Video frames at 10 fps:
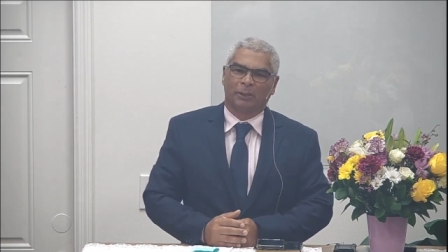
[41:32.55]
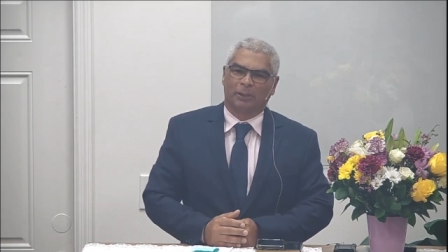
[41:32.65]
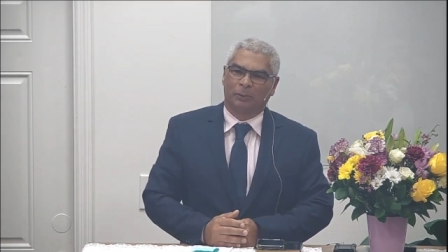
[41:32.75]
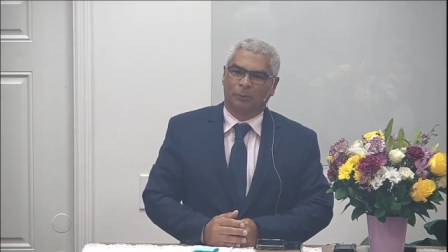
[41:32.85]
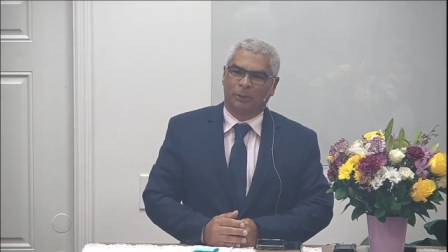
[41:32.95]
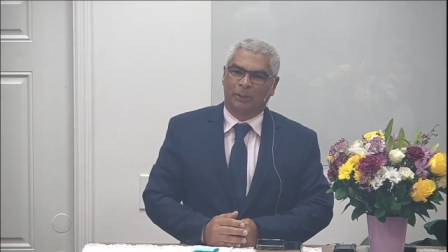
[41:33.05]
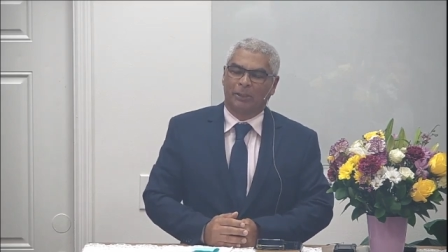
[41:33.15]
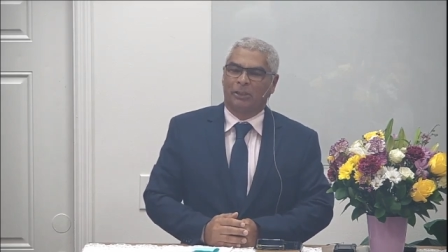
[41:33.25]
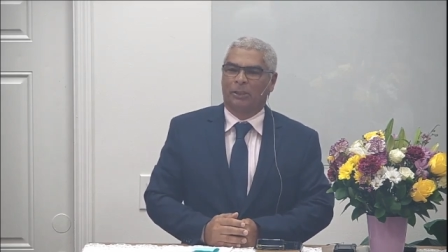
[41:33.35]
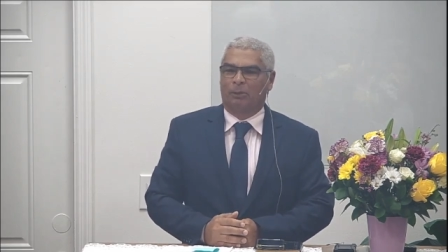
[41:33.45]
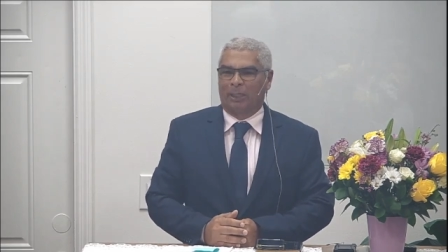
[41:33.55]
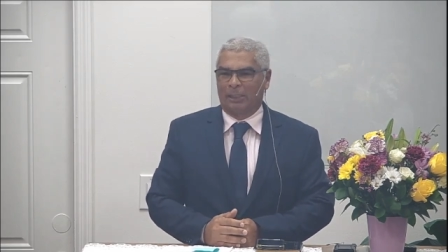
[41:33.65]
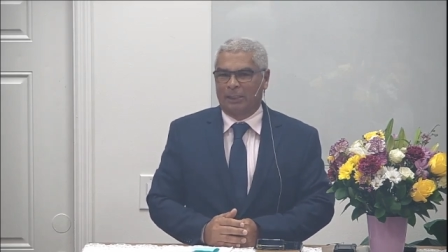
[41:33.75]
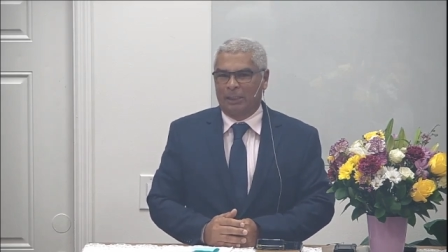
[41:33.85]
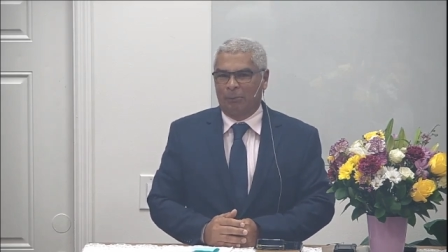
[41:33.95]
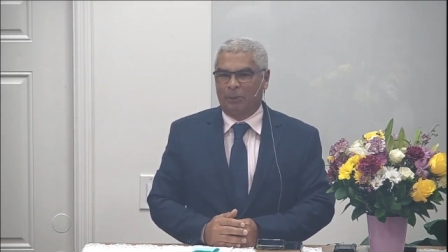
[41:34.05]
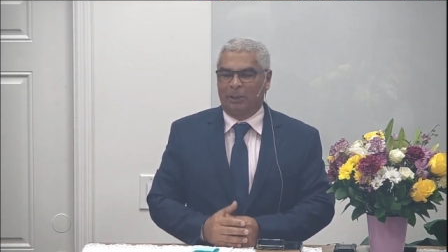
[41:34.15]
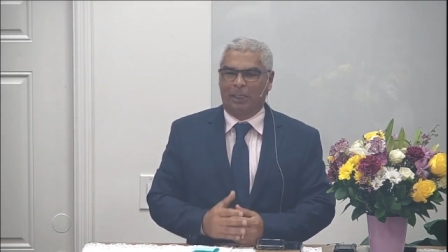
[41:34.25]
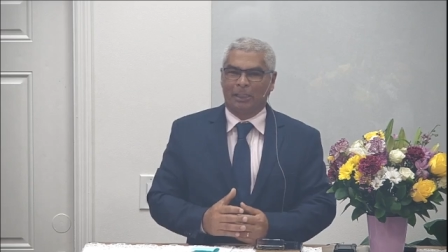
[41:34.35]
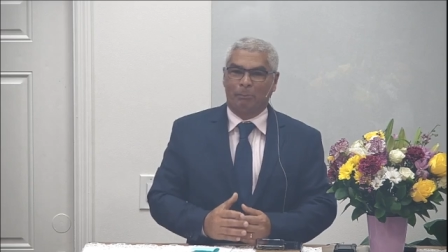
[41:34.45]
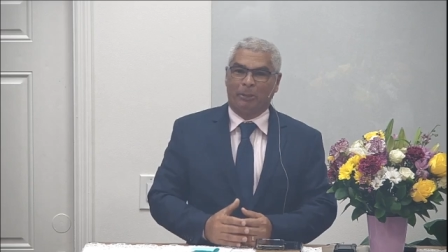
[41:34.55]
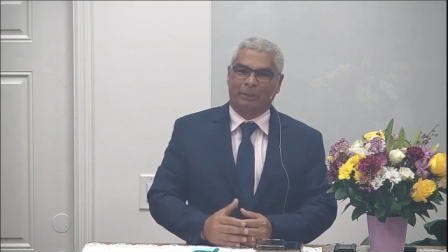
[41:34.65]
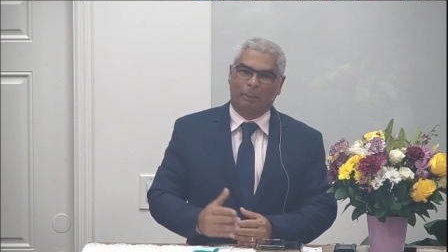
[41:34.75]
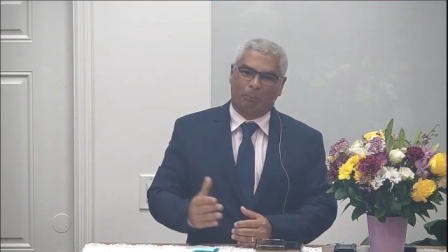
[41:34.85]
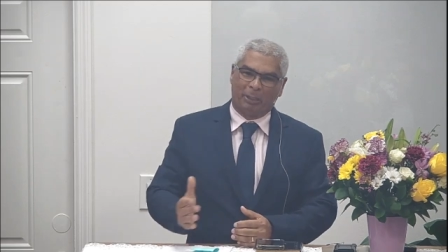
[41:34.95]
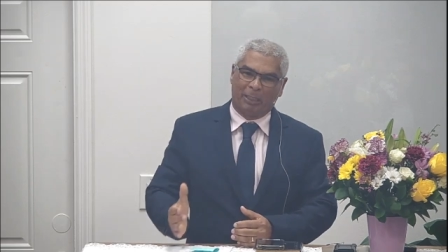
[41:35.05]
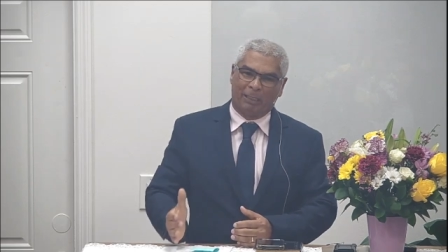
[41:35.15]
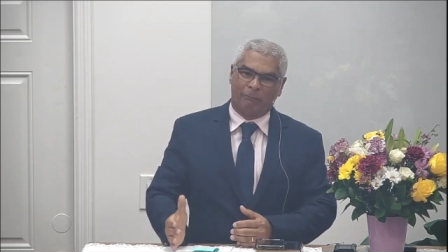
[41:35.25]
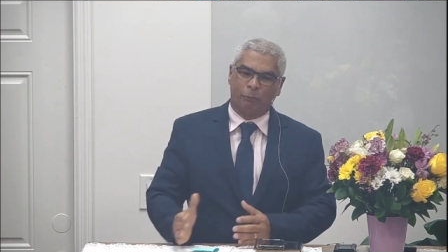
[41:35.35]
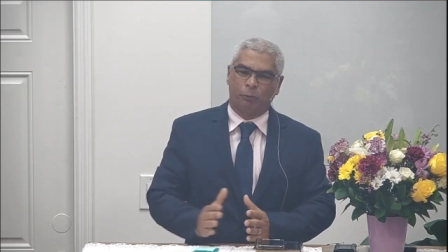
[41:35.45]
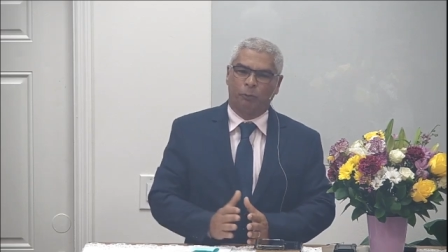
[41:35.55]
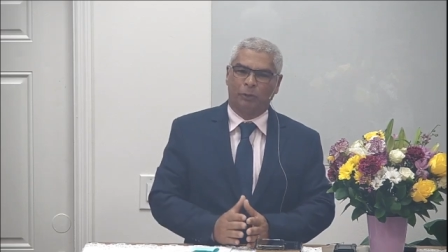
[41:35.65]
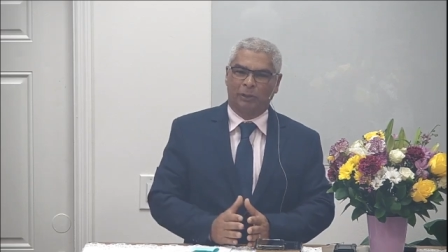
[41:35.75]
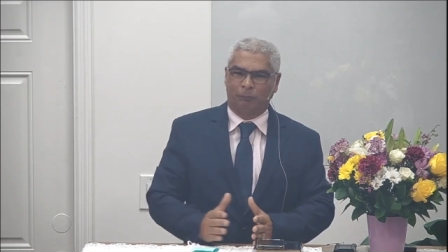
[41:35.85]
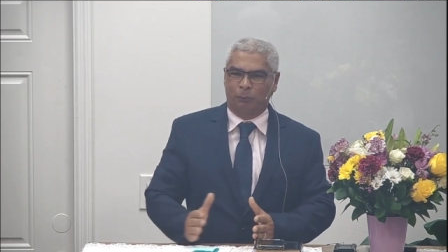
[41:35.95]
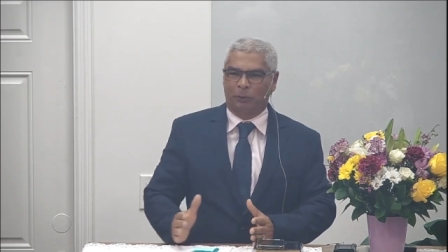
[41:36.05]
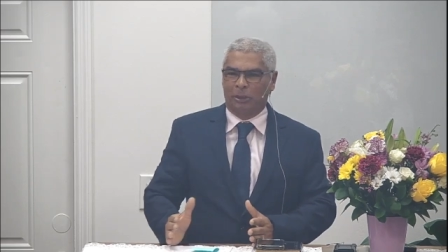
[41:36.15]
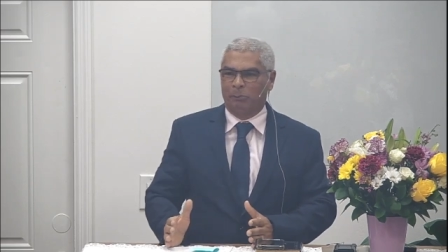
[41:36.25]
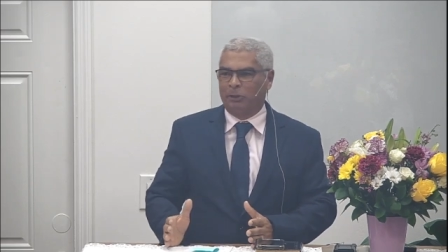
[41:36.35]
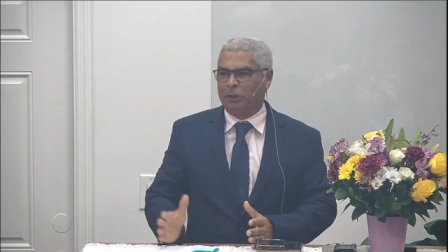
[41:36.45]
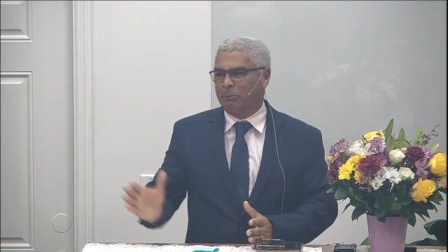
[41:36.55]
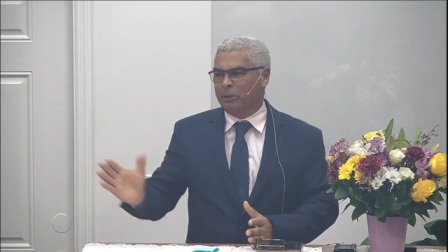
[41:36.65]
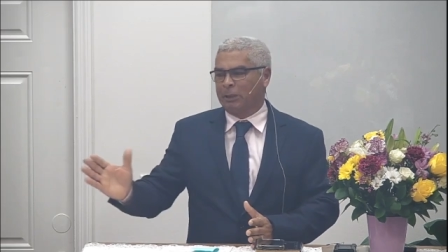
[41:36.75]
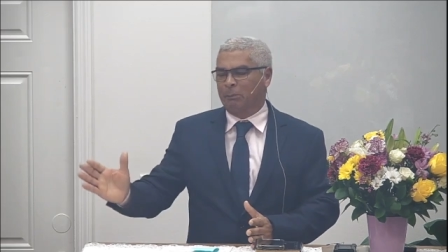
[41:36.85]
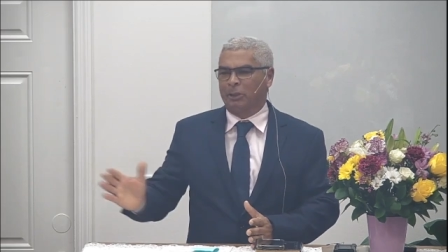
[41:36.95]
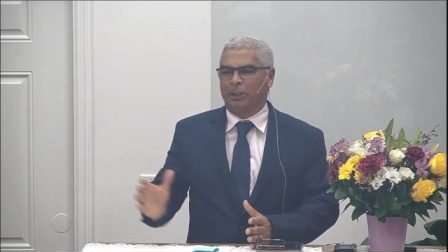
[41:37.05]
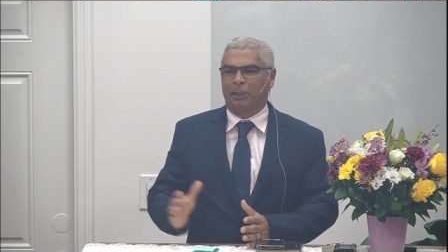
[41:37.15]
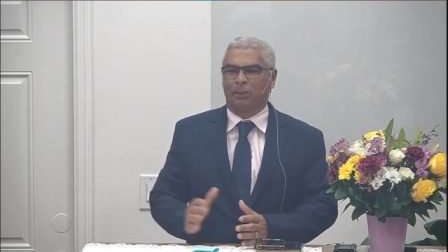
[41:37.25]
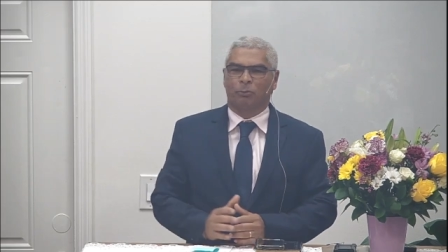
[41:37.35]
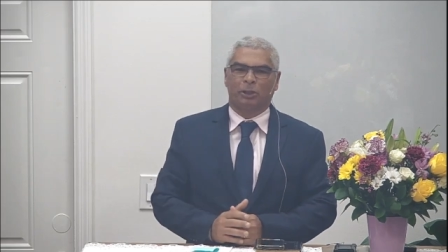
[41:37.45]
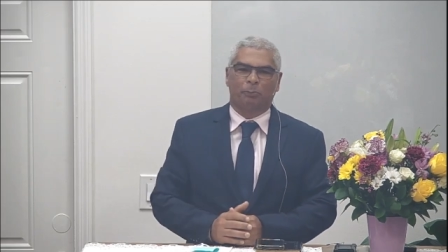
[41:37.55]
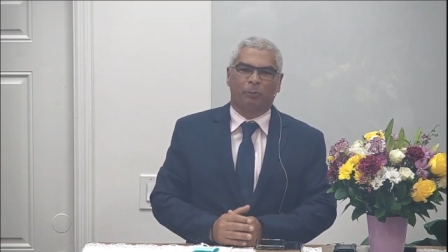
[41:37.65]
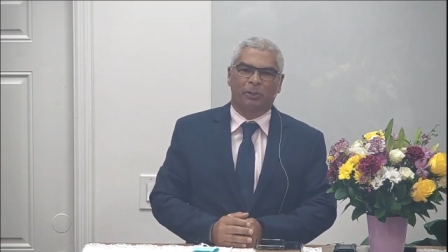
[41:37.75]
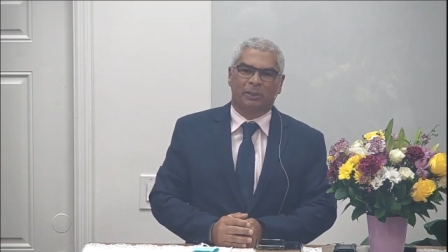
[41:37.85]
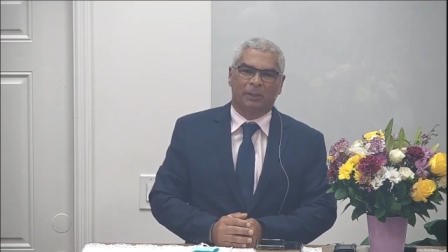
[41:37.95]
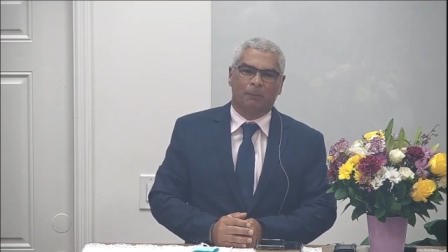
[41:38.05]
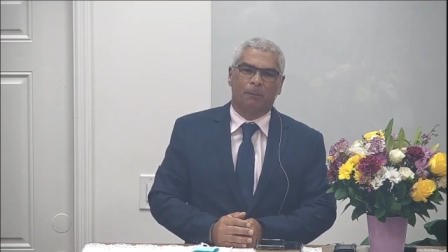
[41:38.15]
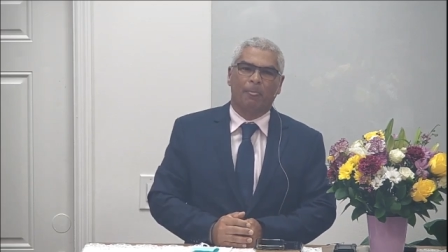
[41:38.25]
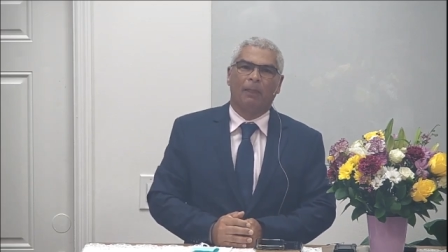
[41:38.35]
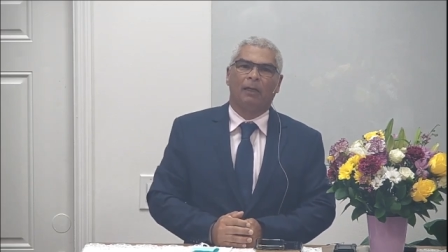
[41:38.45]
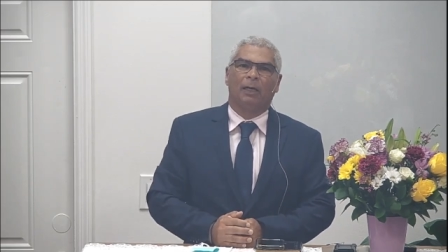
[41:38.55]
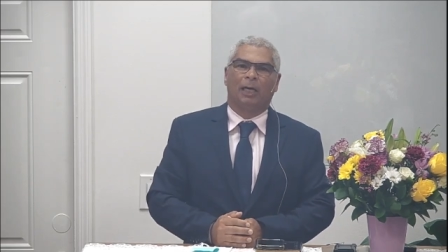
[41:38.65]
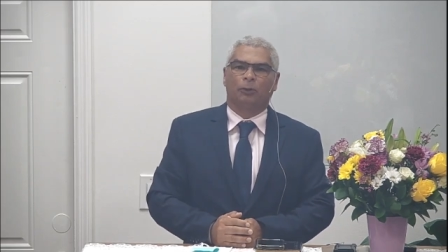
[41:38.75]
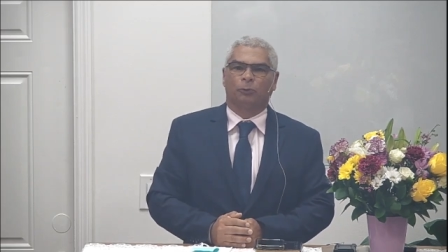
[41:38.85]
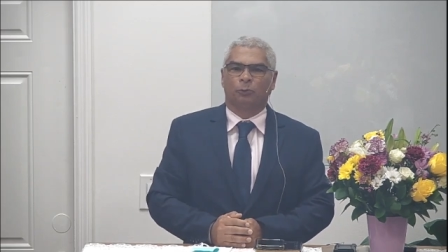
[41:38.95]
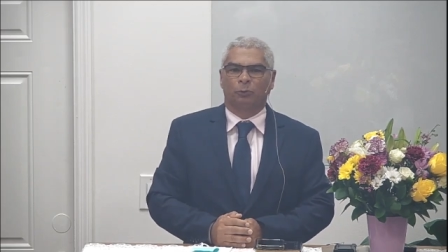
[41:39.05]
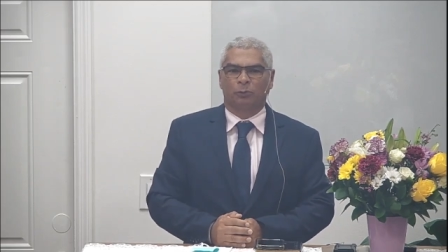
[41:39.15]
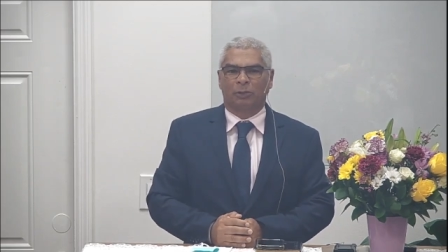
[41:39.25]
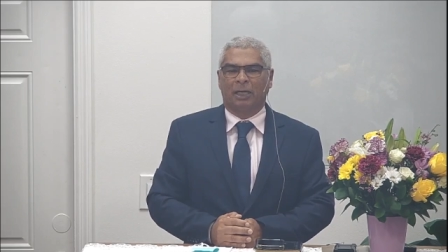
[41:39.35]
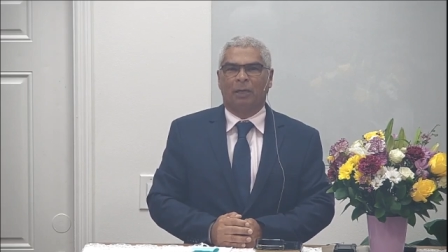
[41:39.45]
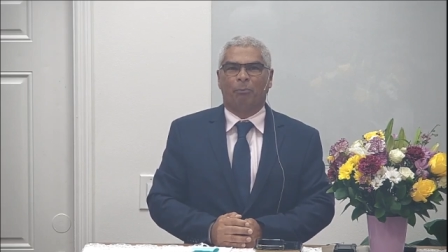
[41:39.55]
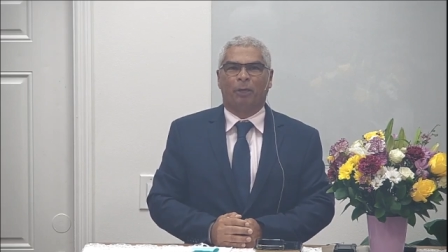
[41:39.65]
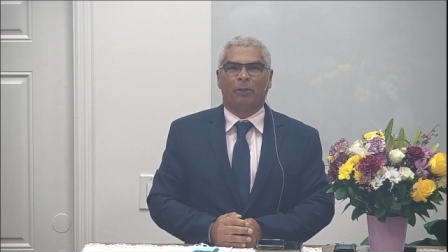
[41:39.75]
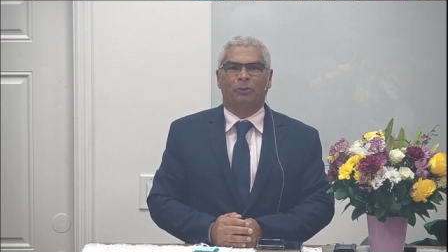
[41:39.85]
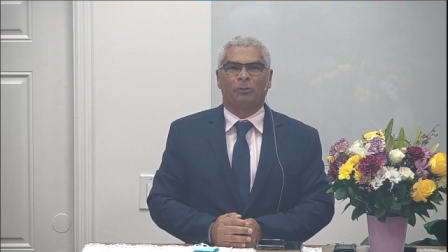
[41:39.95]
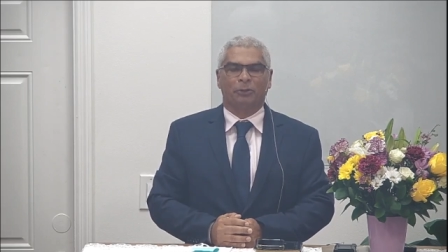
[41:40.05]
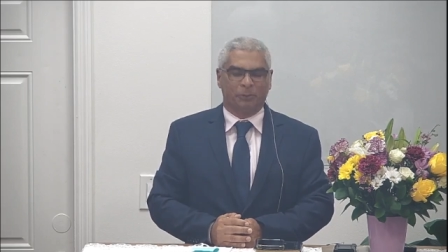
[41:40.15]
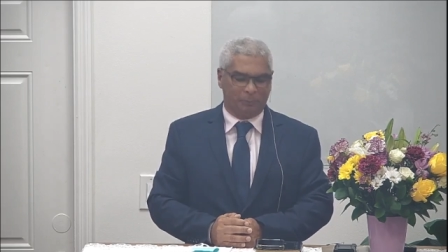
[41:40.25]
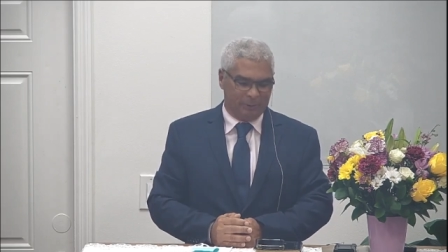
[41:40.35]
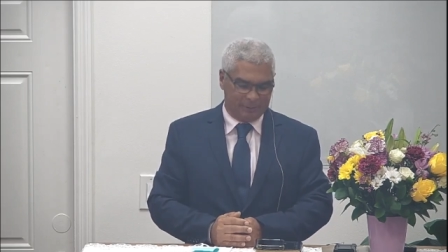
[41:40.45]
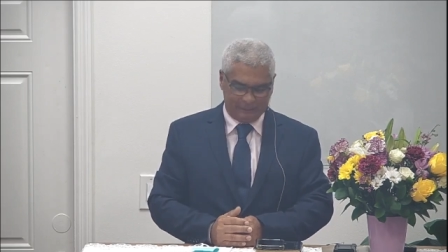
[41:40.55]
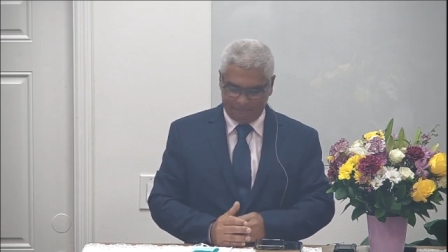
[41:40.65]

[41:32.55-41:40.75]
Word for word: you who are here with us tonight, if you desire prayer, clarification regarding the word and the message that was shared here, I wish everyone,